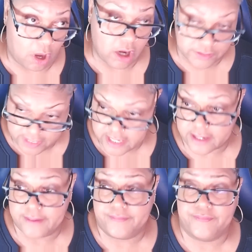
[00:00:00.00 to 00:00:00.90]
RT
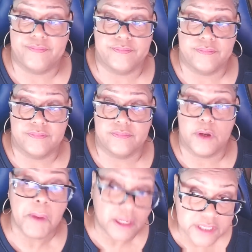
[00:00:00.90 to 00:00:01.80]

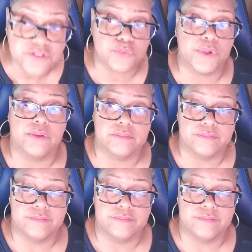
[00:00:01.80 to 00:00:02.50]
about Israel.